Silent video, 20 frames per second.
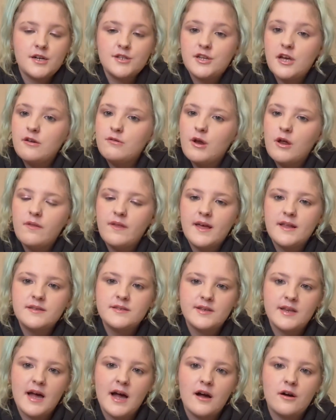I don't know the
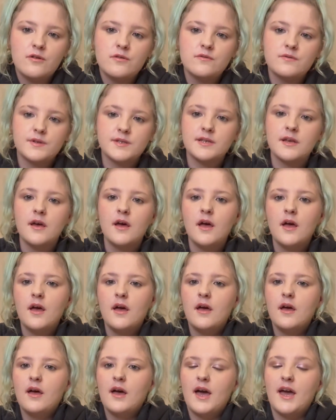ins and outs.
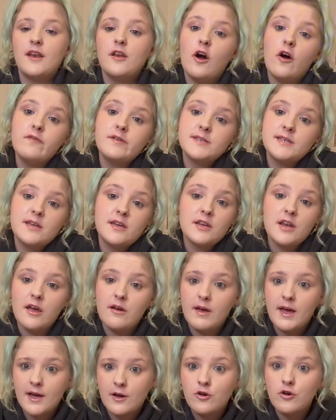And obviously,
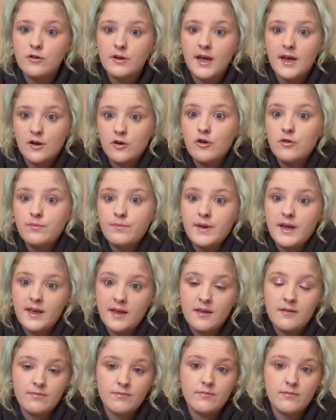it could
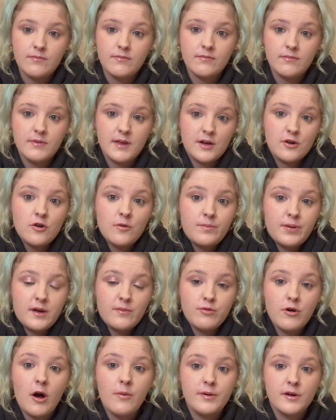be
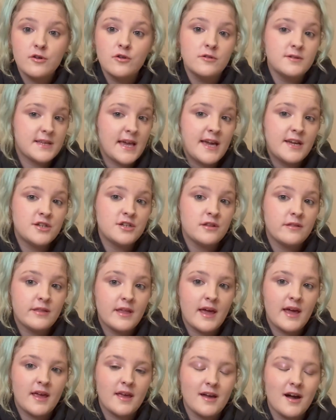a proper causation
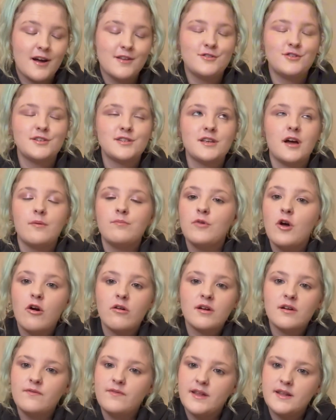thing. I'm
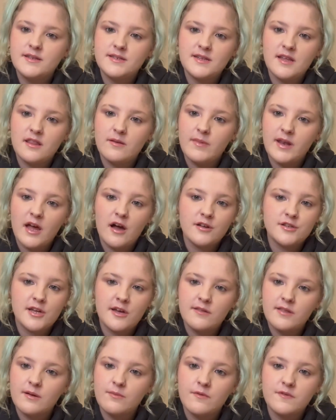not convinced at the minute. I
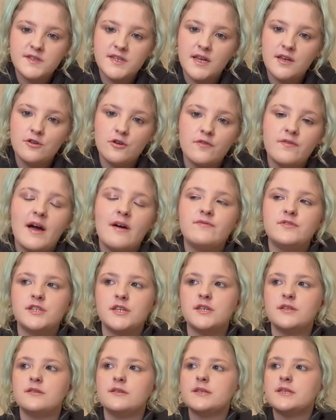don't think we've seen enough
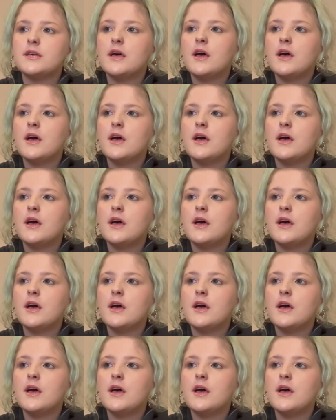evidence.